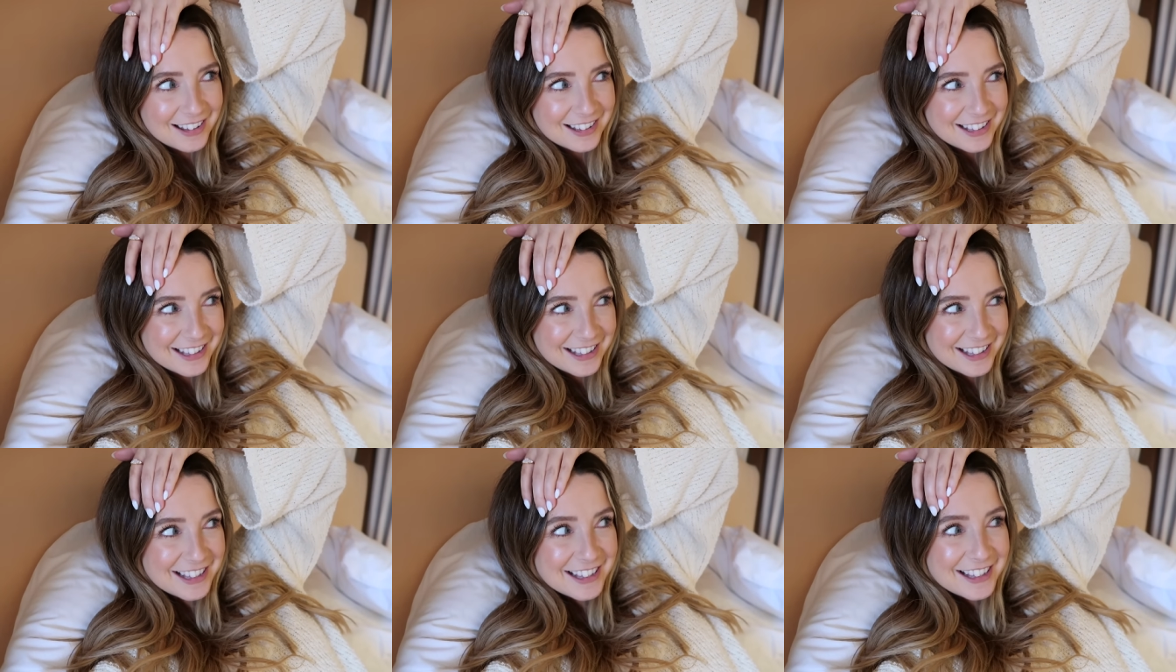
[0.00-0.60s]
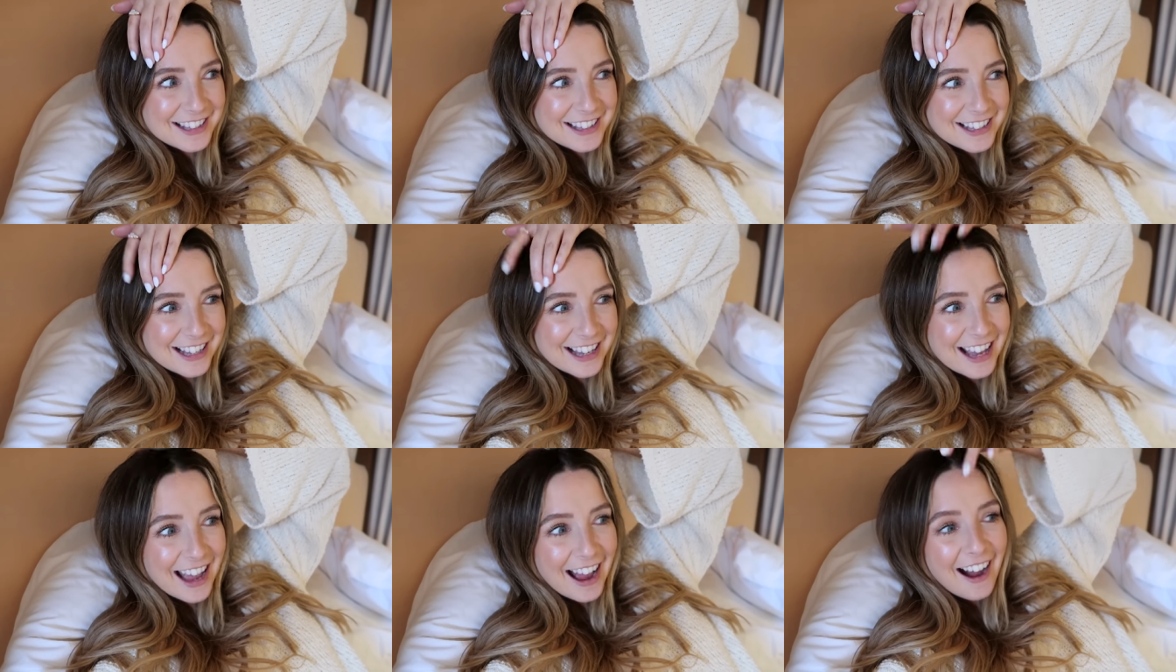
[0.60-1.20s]
And
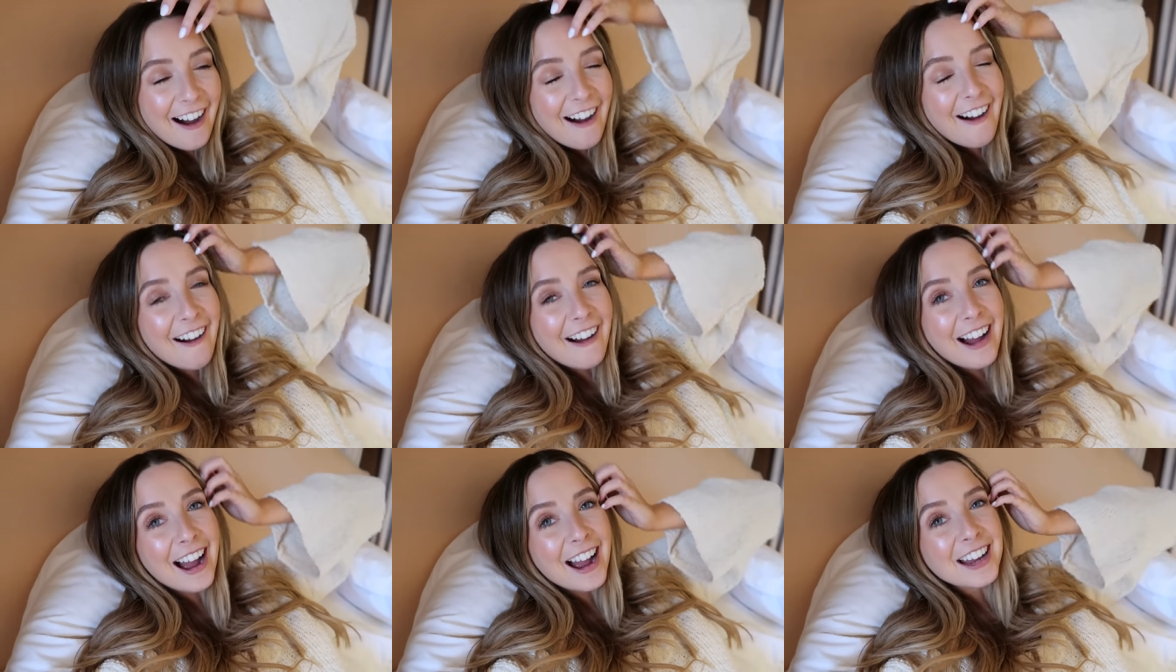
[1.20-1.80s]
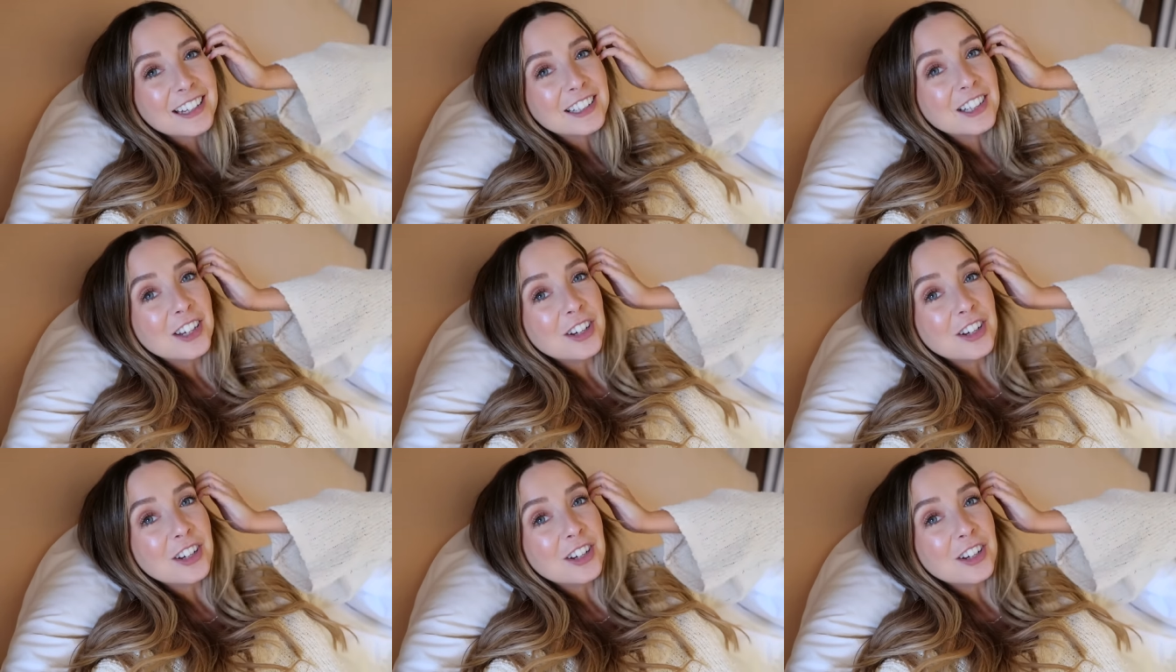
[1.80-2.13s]
quiet and silent.